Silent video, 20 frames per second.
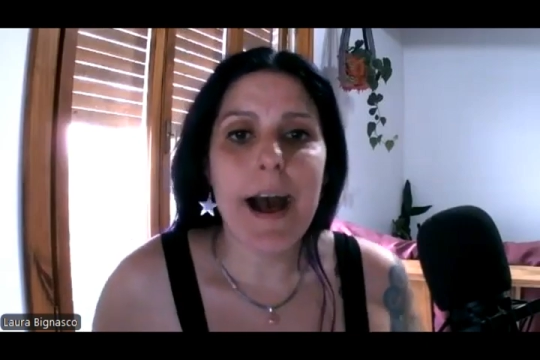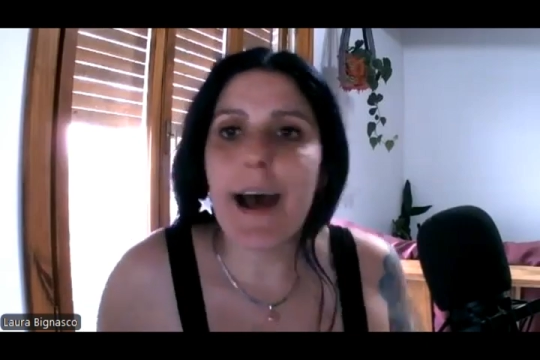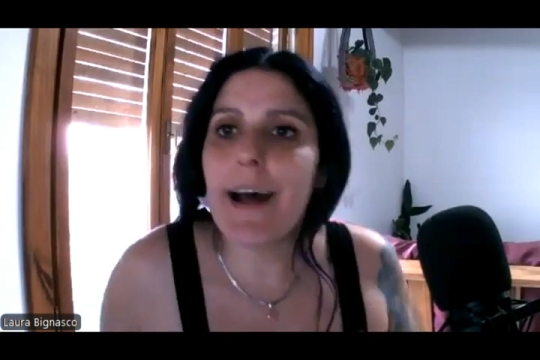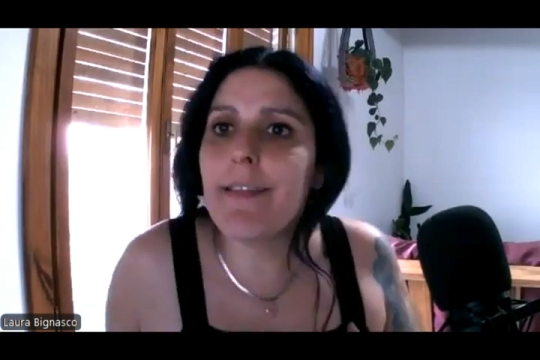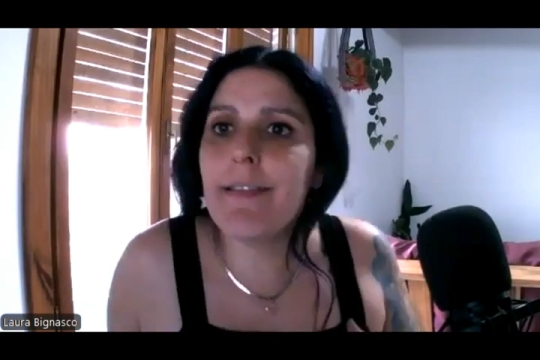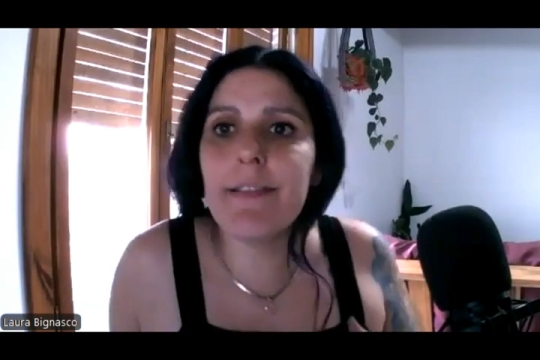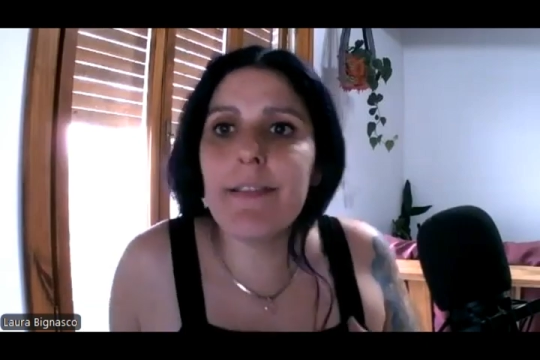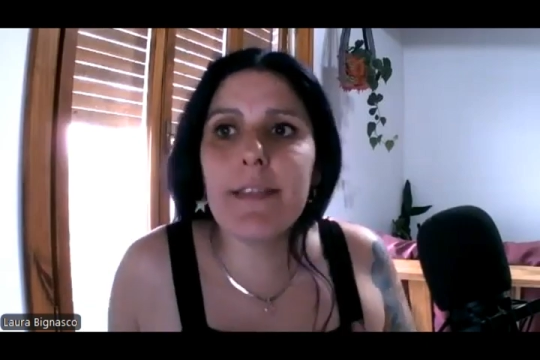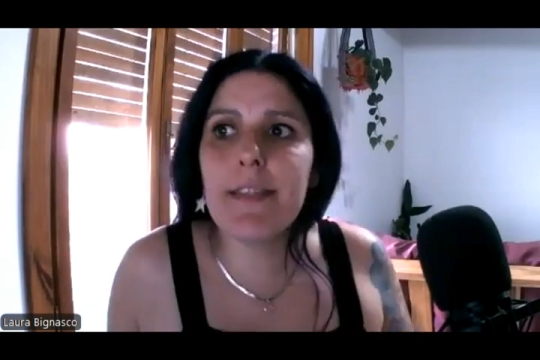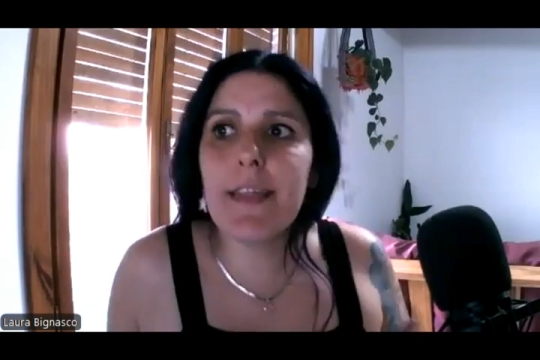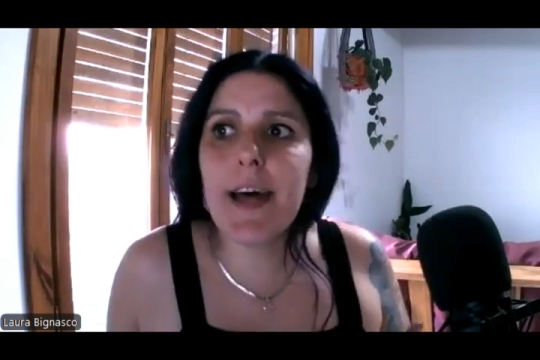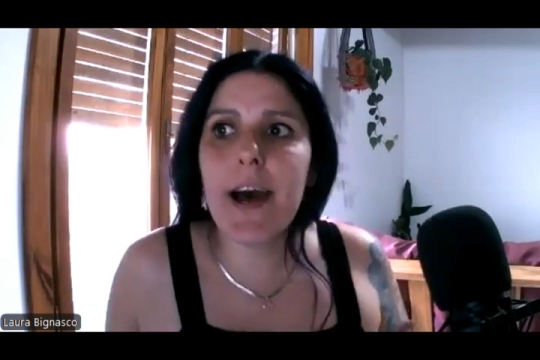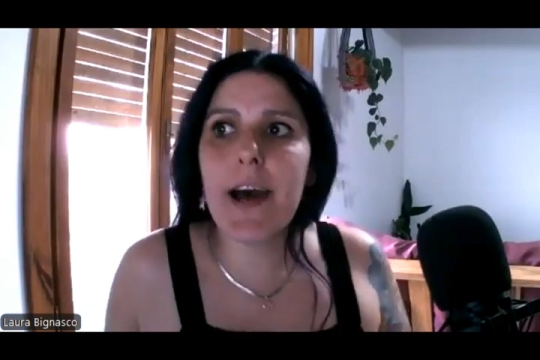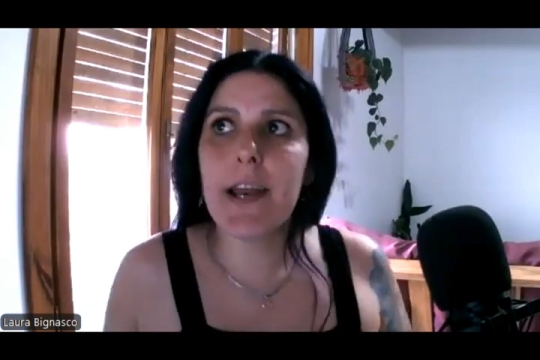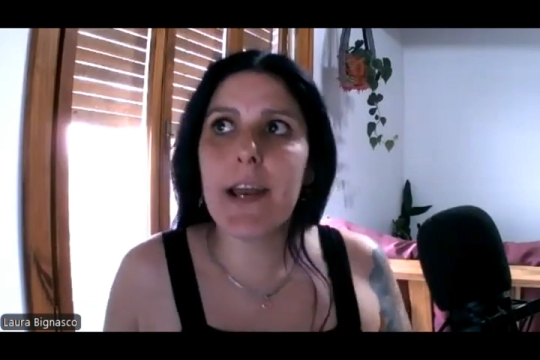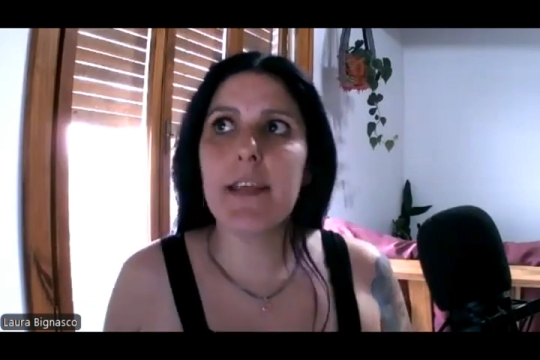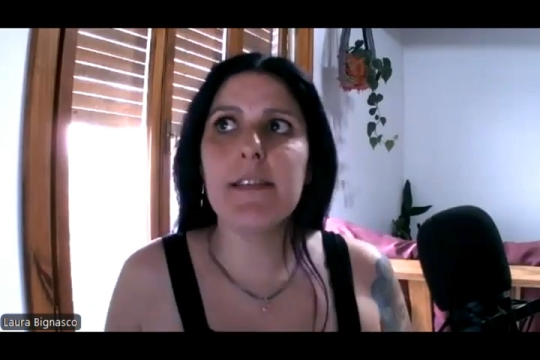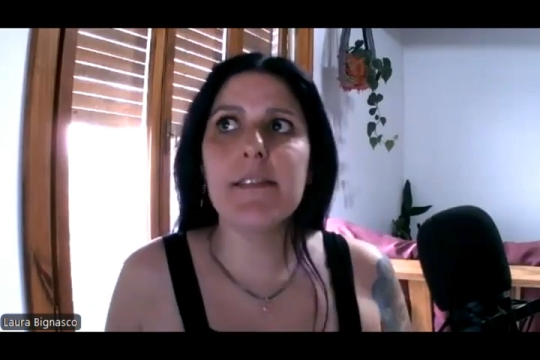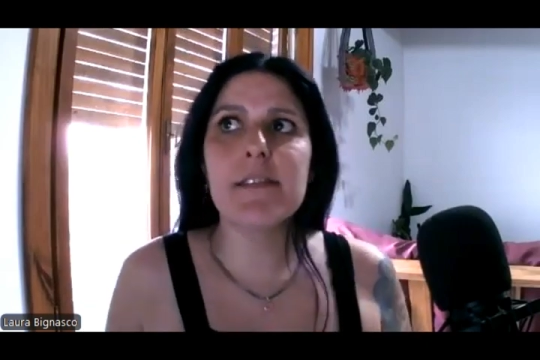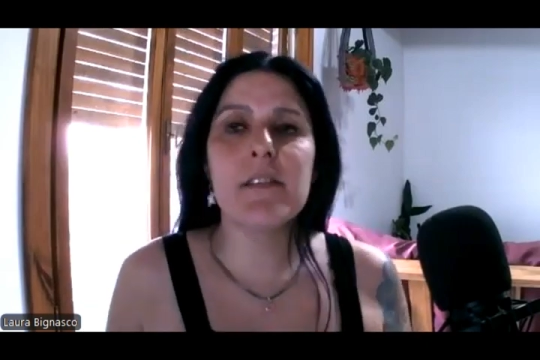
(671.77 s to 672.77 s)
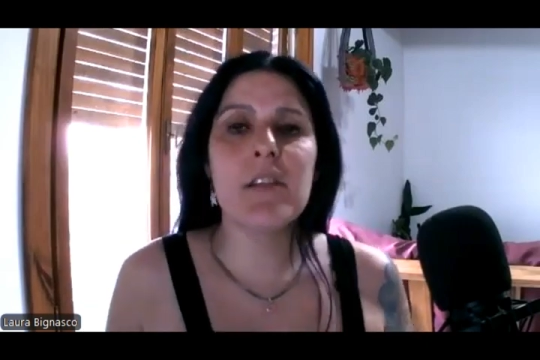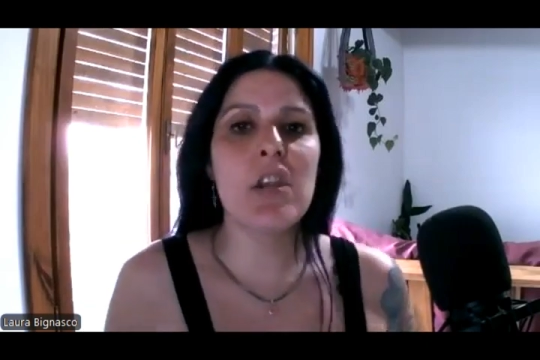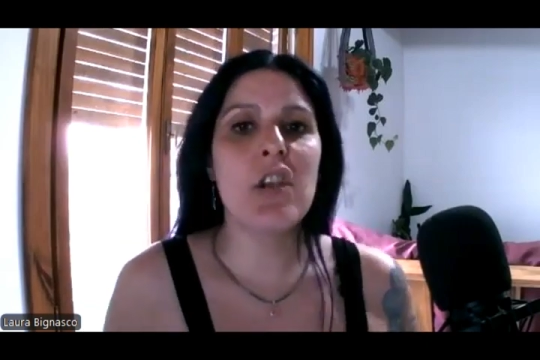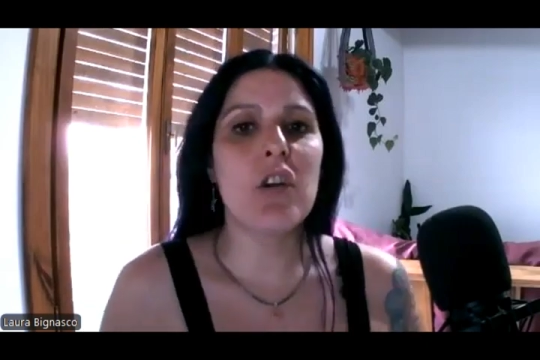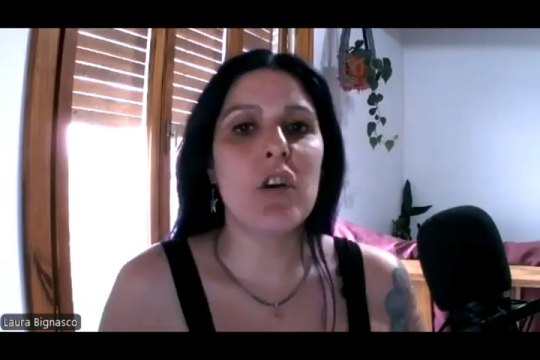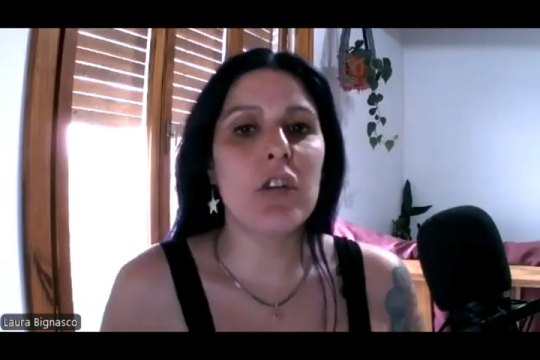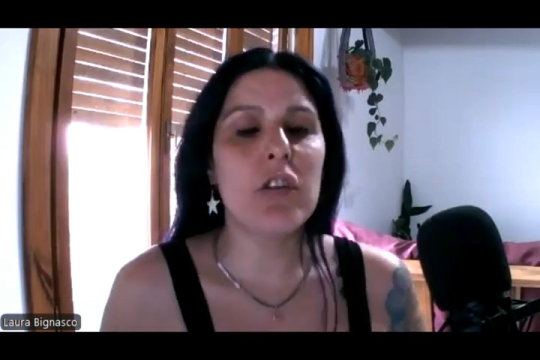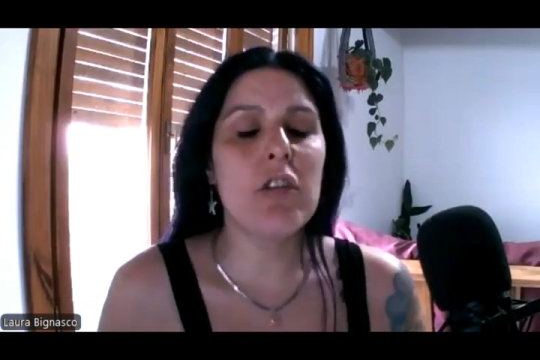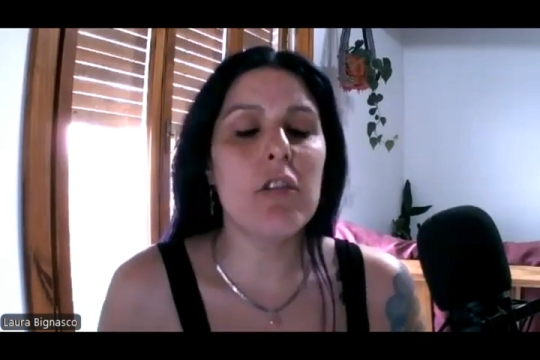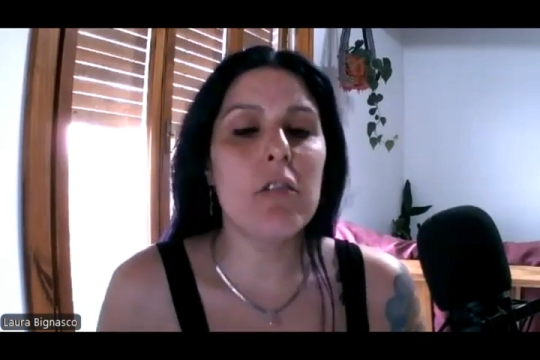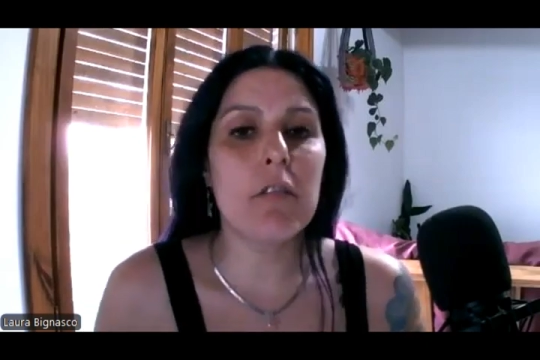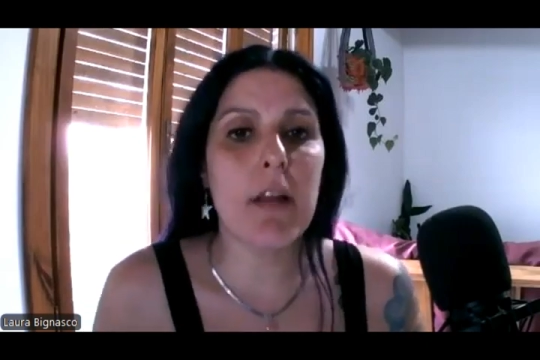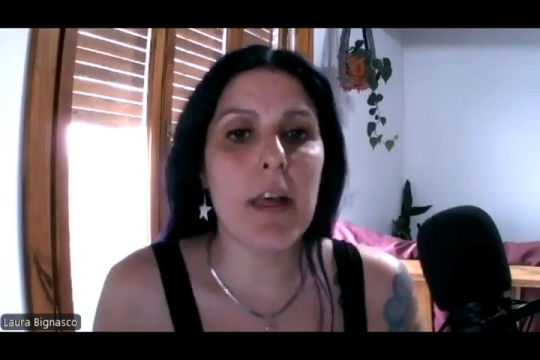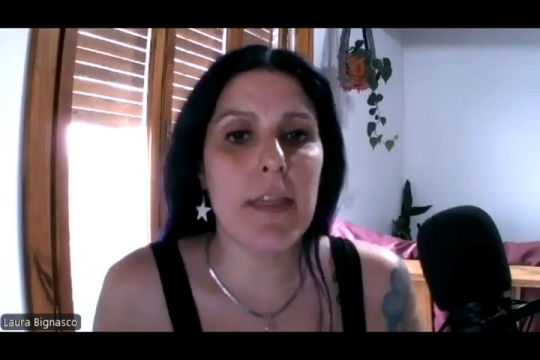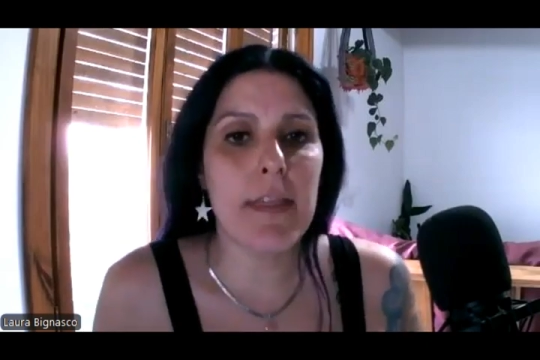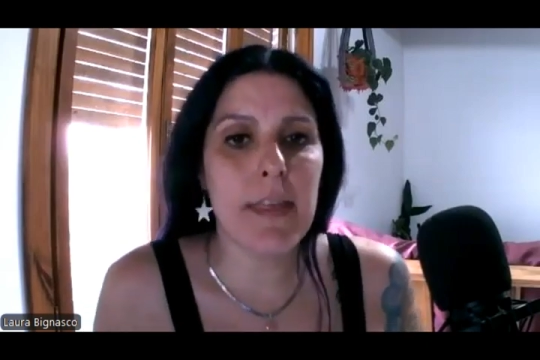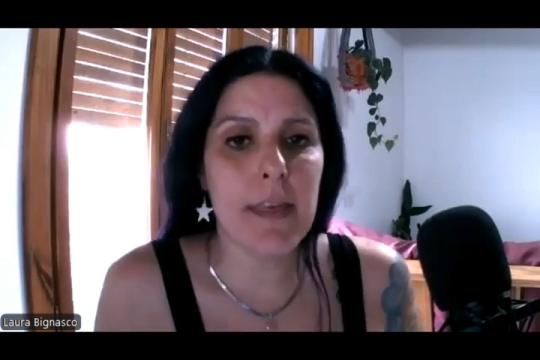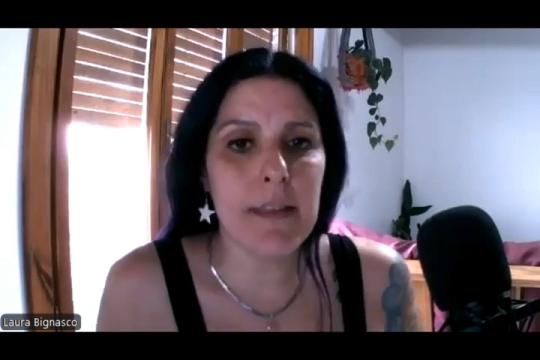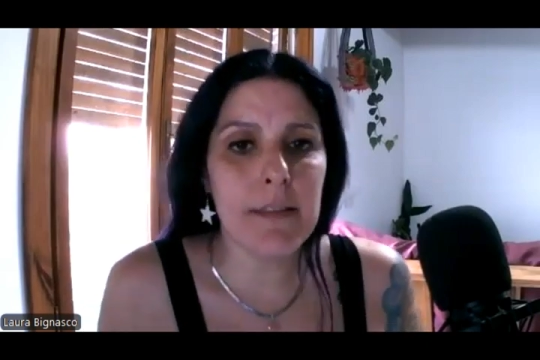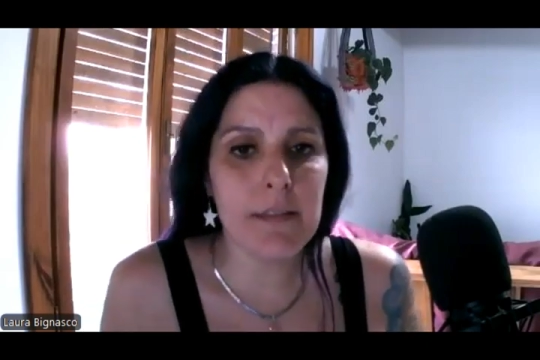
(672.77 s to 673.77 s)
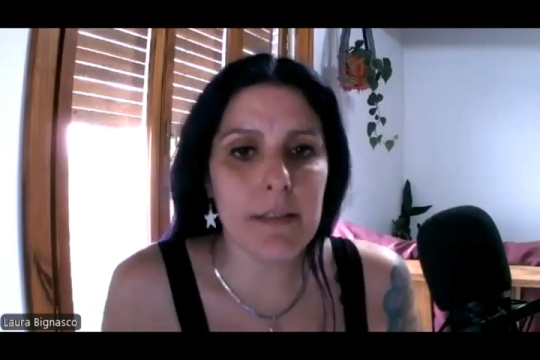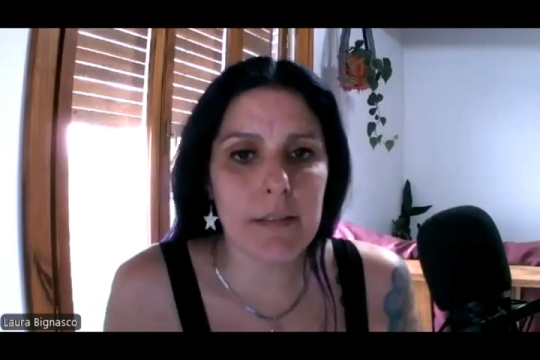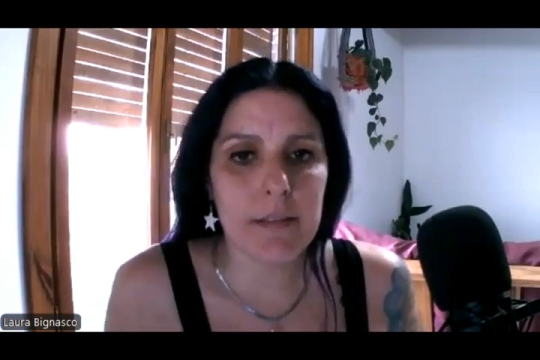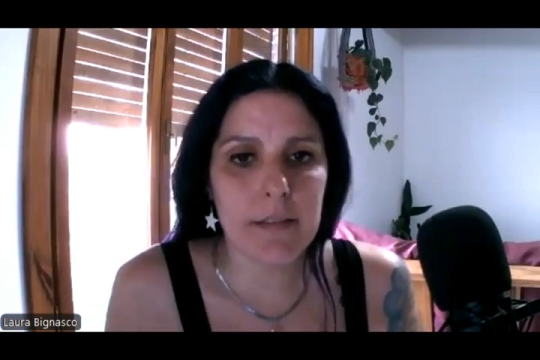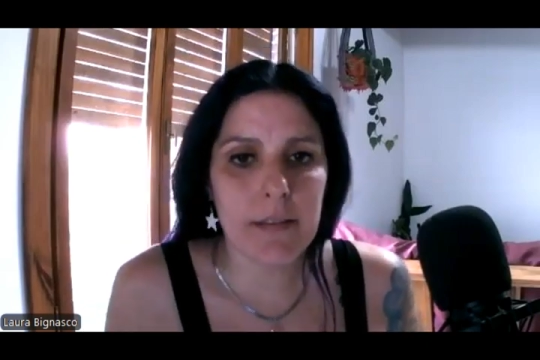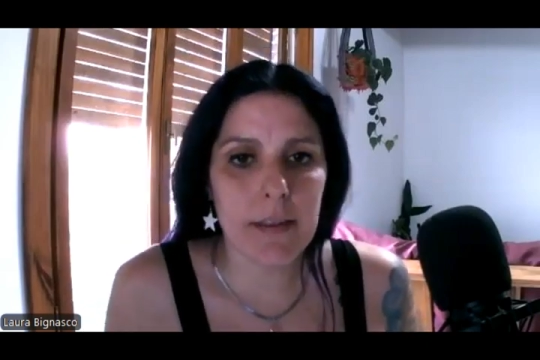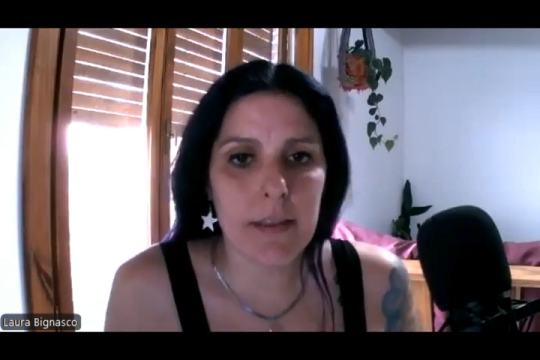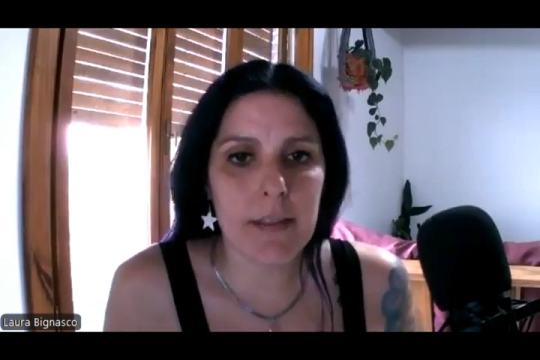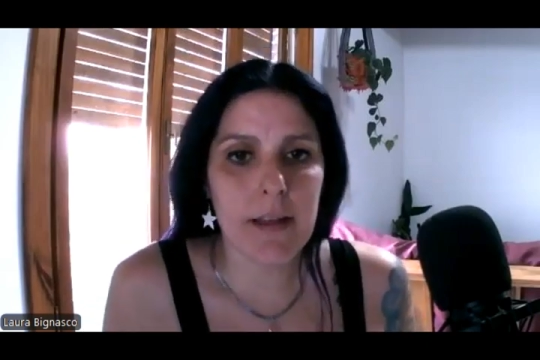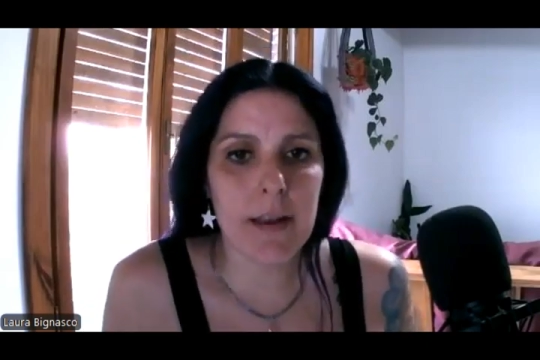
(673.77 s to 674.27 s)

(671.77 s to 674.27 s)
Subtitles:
And that is not your identity.